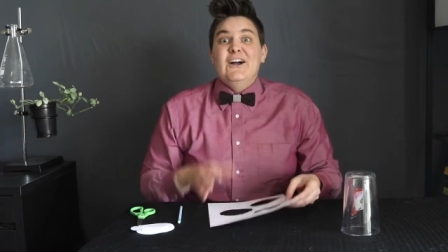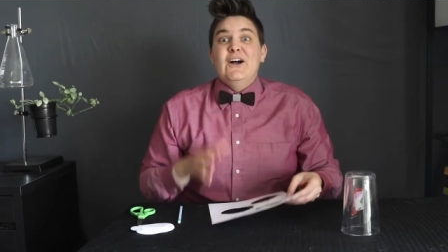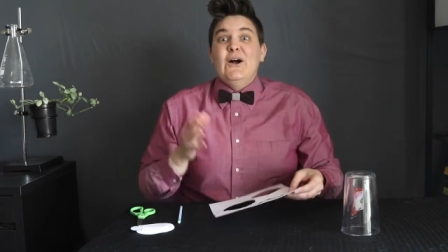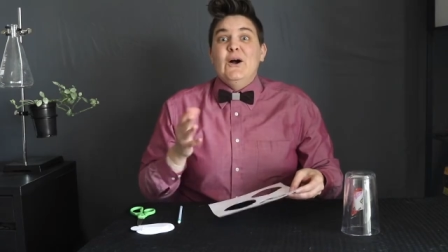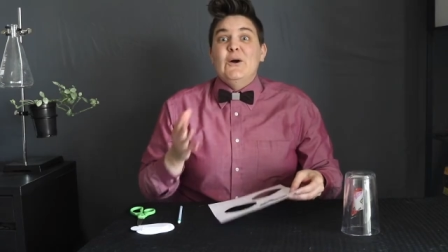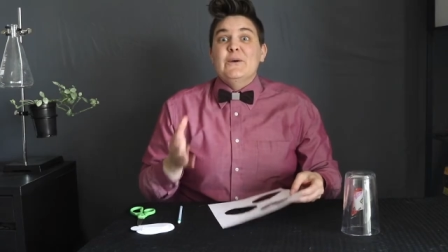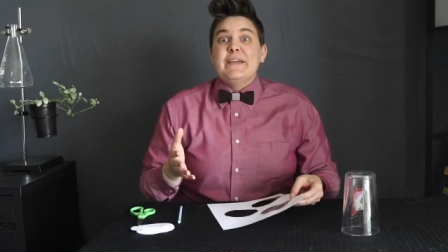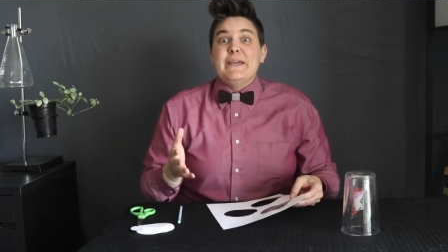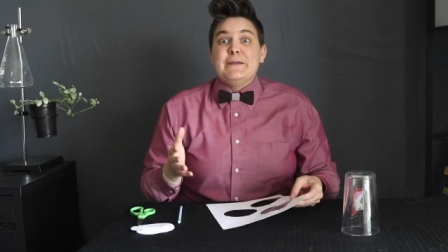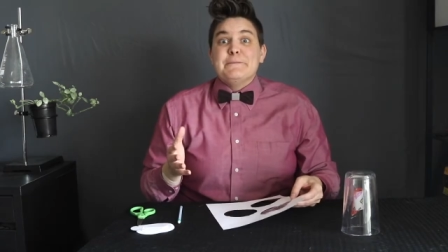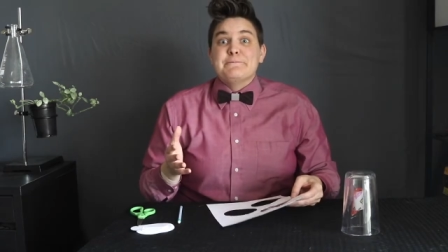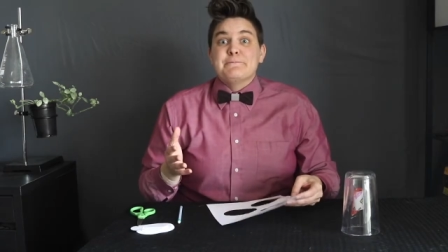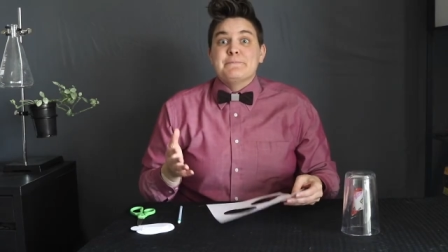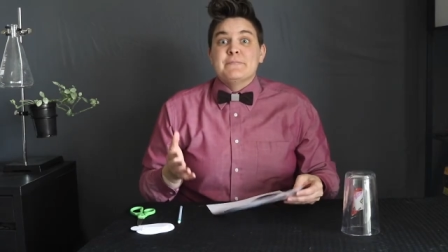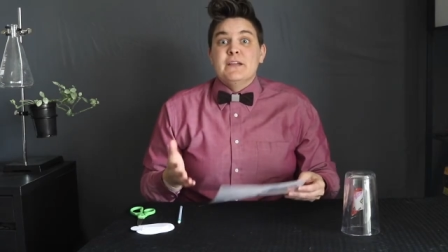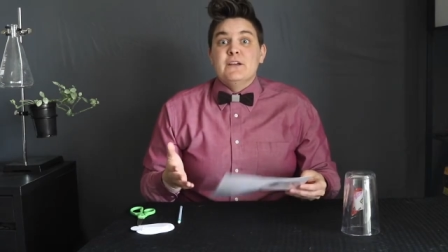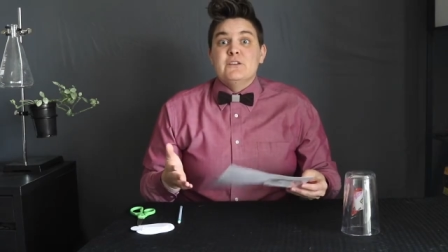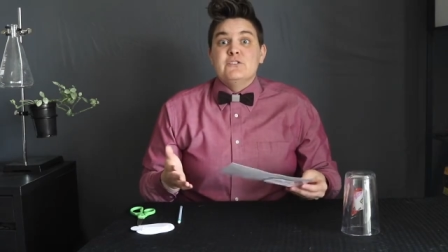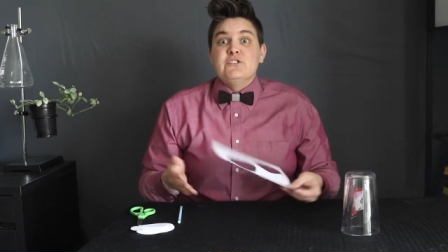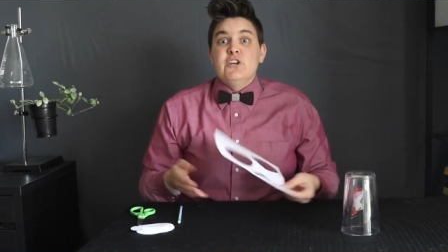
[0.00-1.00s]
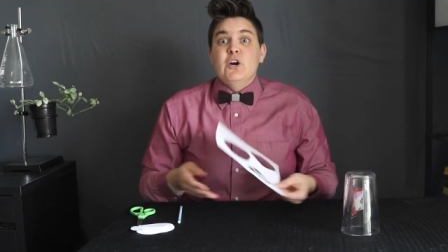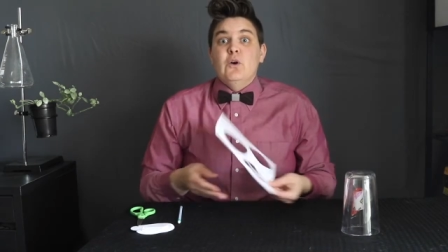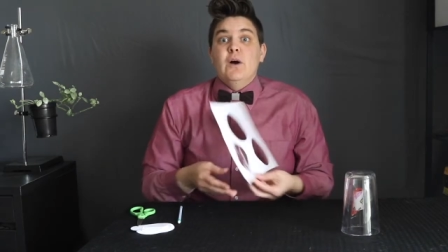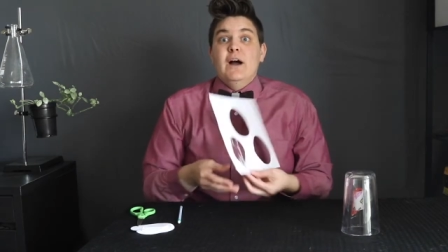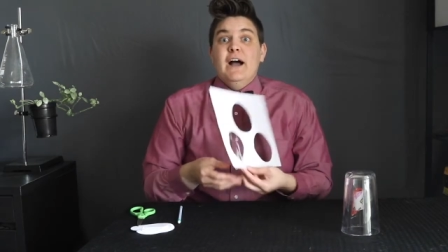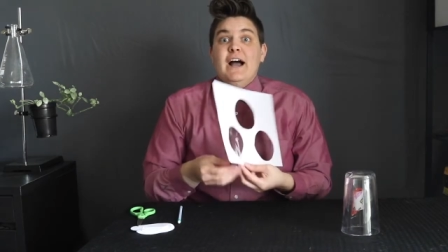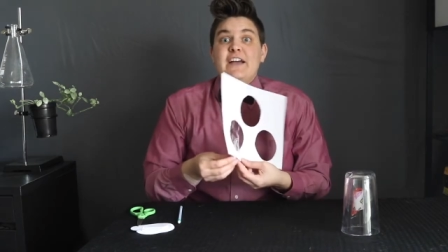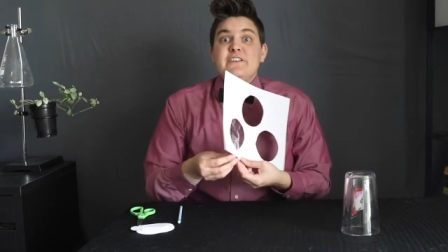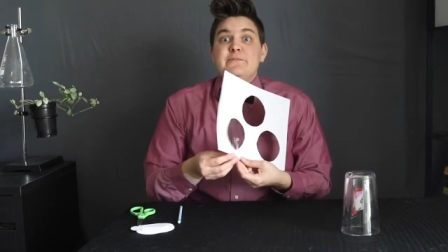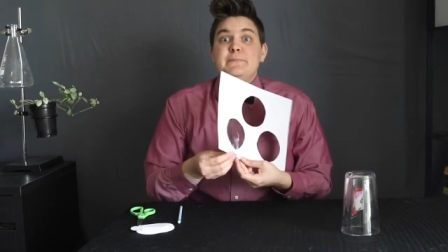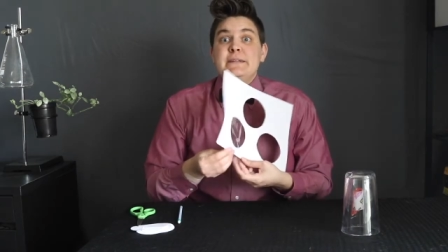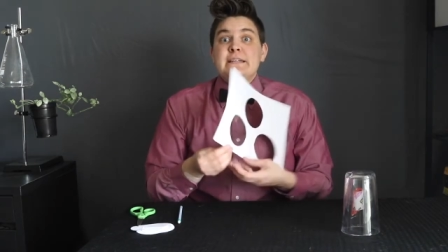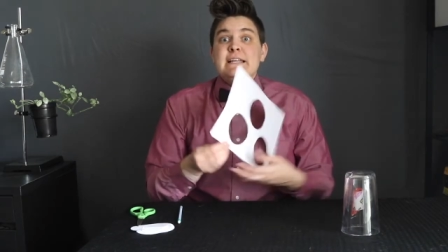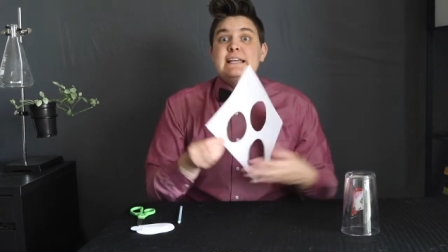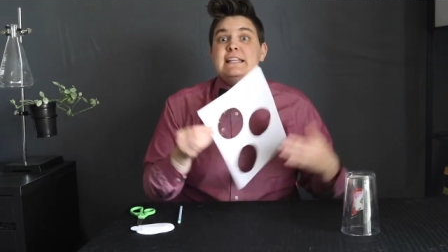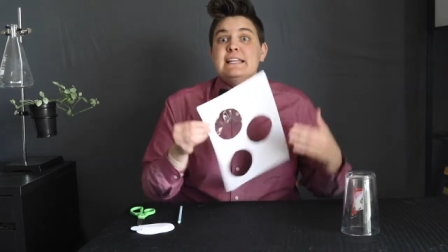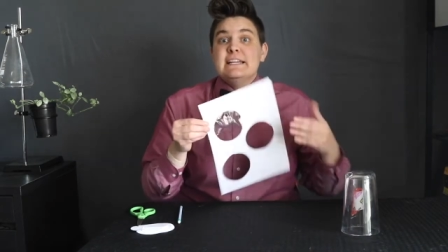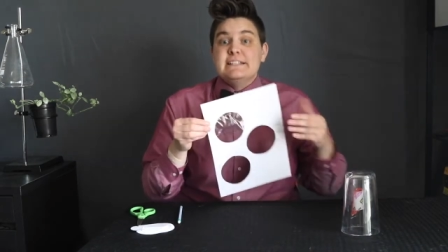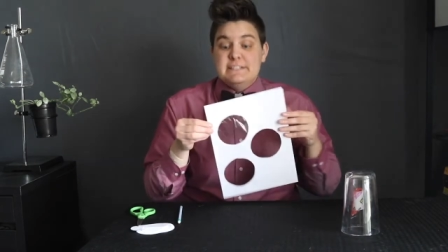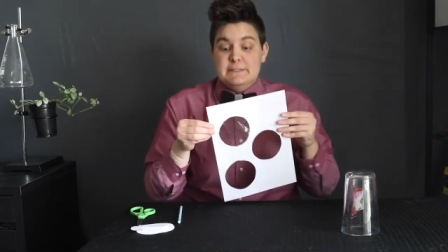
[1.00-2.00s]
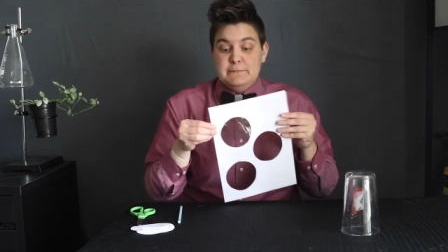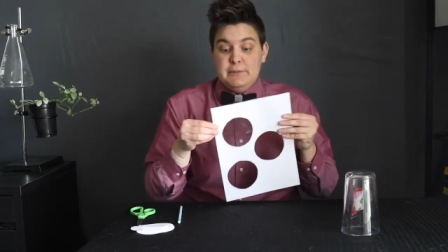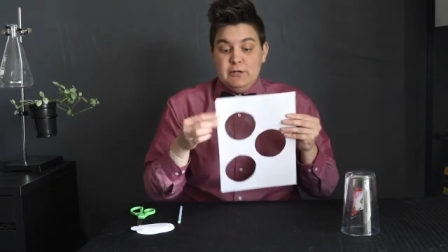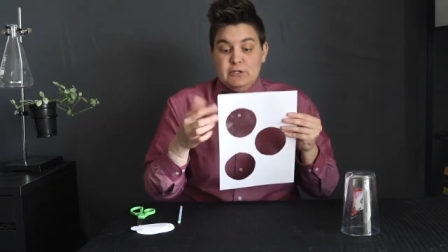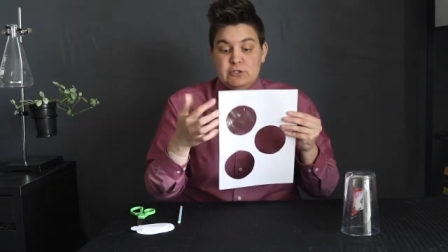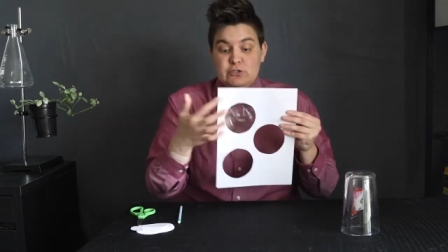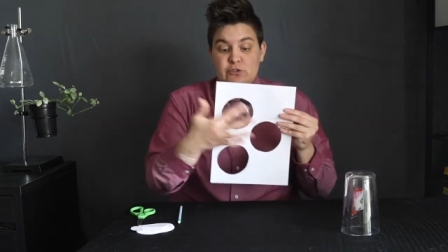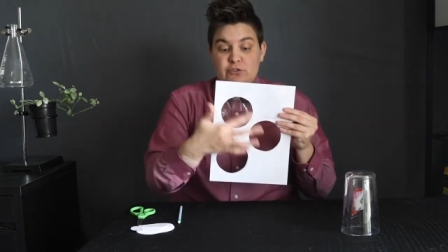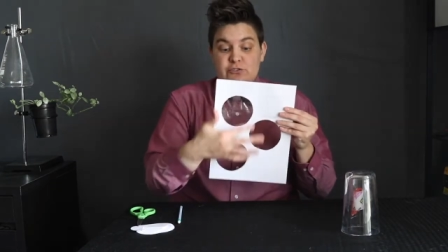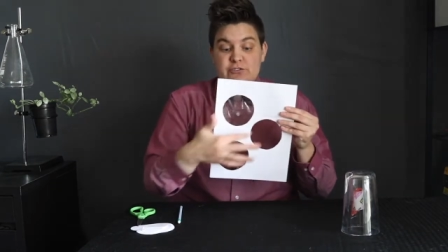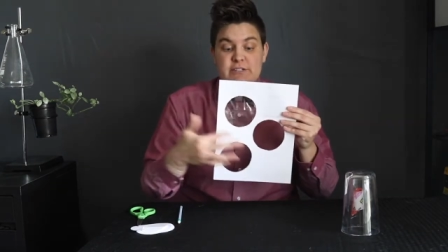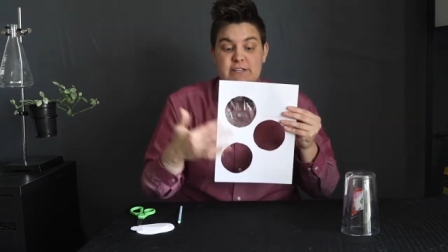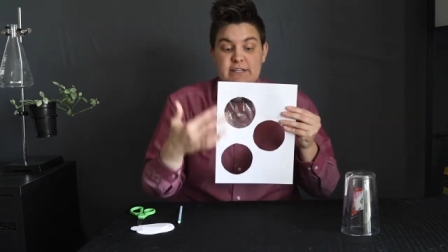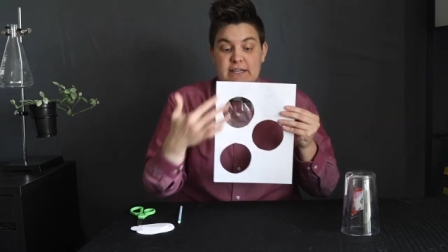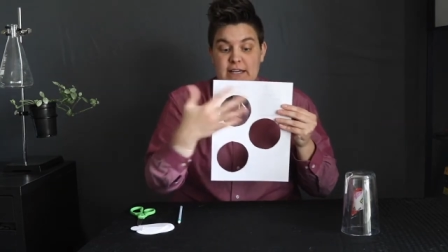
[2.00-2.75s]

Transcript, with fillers: Okay, so I've been collecting particles,